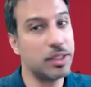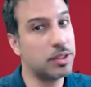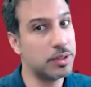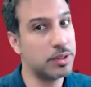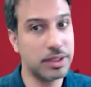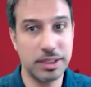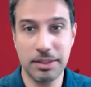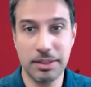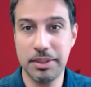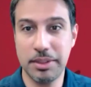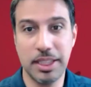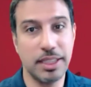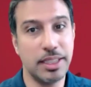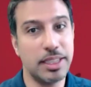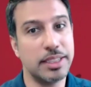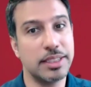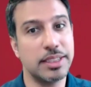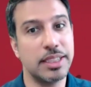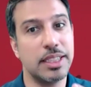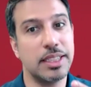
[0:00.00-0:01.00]
to simulate
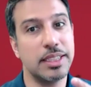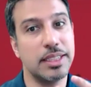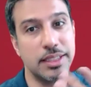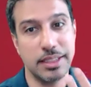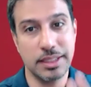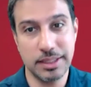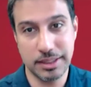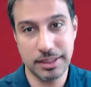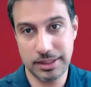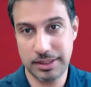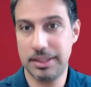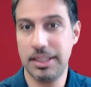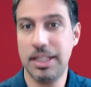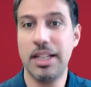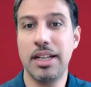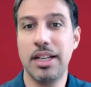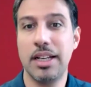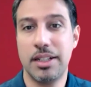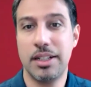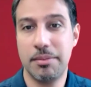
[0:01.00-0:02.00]
and say this is
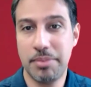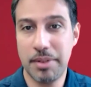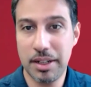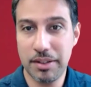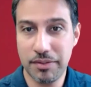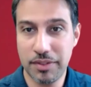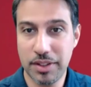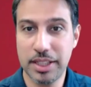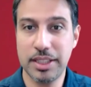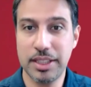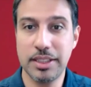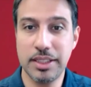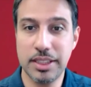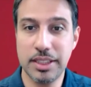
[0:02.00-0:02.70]
compound flooding.